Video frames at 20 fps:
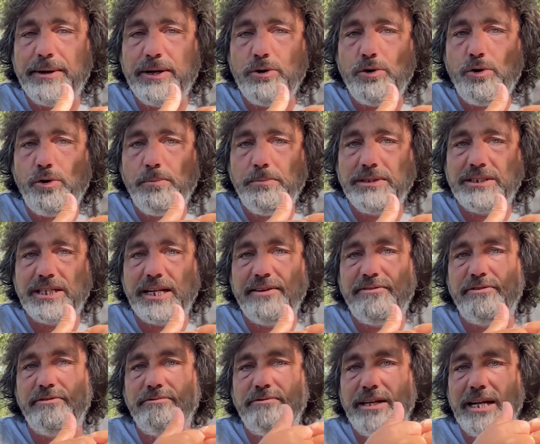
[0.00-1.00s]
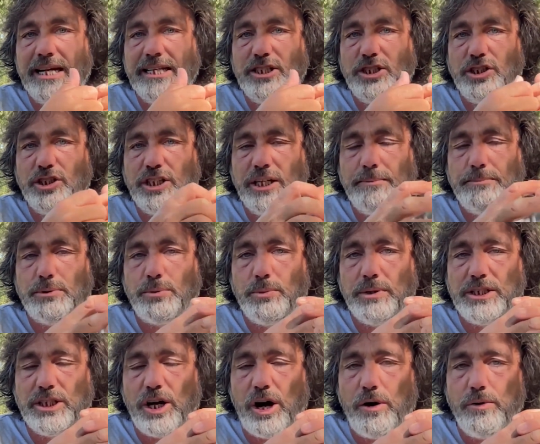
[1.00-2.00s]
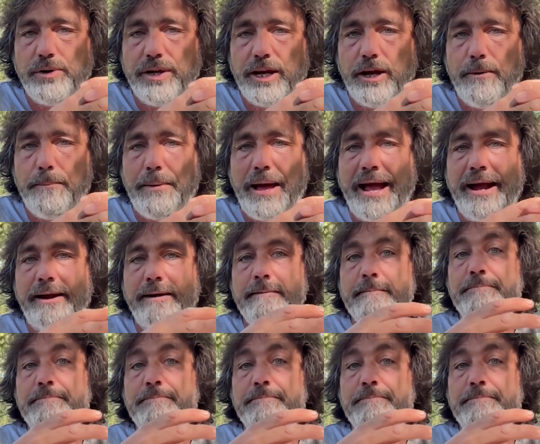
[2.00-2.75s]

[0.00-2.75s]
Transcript: enormously from relationships which are holding you back